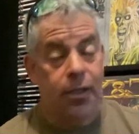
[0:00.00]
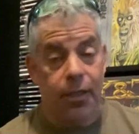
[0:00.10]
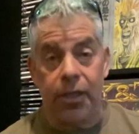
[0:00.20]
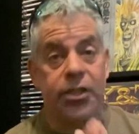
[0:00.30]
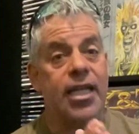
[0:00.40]

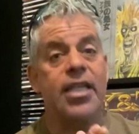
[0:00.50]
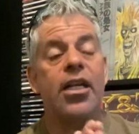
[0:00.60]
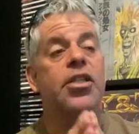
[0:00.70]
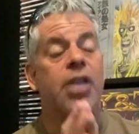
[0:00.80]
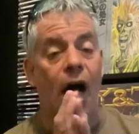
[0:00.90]
Because he
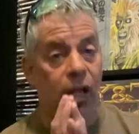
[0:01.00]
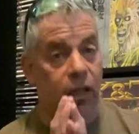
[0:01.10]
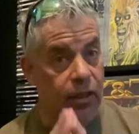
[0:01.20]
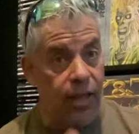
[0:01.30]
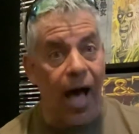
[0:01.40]
does a
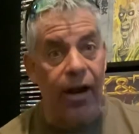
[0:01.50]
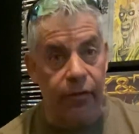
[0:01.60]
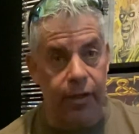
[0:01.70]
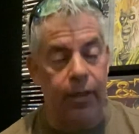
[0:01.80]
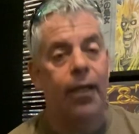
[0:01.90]
lot of
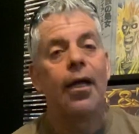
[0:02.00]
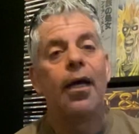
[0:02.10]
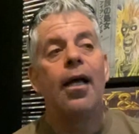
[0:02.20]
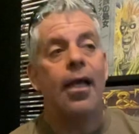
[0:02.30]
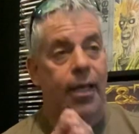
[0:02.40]
it.
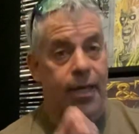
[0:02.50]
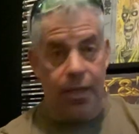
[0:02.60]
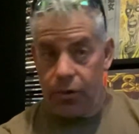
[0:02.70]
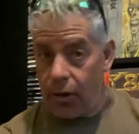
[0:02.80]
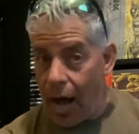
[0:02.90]

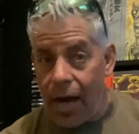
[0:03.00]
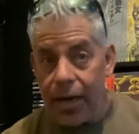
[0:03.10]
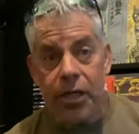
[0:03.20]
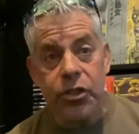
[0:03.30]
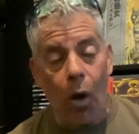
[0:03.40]
Either on
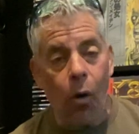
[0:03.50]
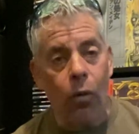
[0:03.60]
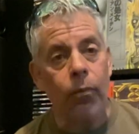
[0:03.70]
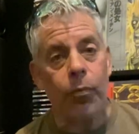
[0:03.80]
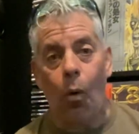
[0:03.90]
his
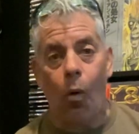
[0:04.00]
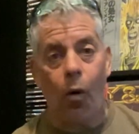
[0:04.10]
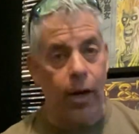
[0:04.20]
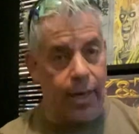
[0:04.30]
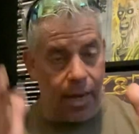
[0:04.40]
own
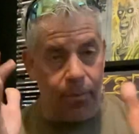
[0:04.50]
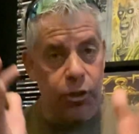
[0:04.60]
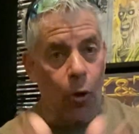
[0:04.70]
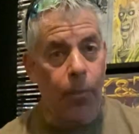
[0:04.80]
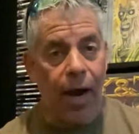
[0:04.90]
or him and
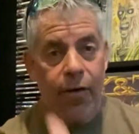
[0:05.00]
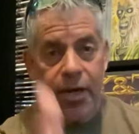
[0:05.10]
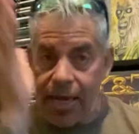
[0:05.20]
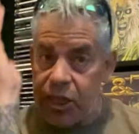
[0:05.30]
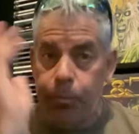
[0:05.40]
Joe Perry,
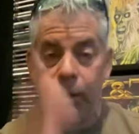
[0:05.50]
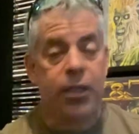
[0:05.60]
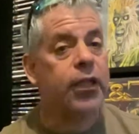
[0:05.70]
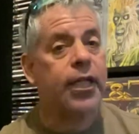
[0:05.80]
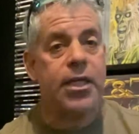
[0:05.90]
they split the
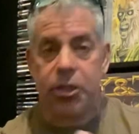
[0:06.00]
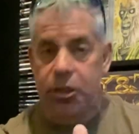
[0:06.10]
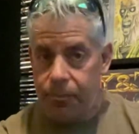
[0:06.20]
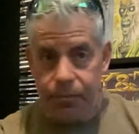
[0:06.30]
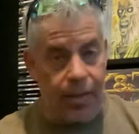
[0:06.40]

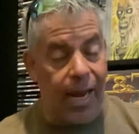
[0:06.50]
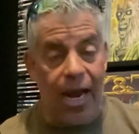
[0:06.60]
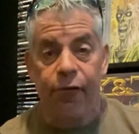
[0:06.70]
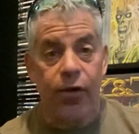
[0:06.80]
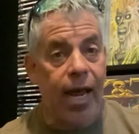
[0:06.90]
leads
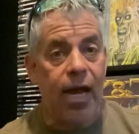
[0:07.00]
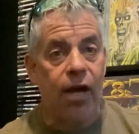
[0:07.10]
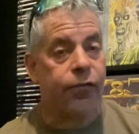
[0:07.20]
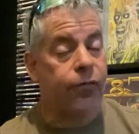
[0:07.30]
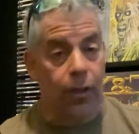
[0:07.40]
half and
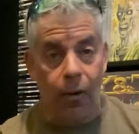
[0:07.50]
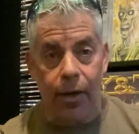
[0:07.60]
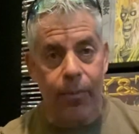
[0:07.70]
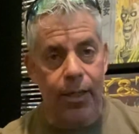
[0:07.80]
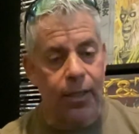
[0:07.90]
half. You know what I
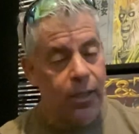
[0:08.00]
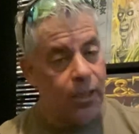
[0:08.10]
mean?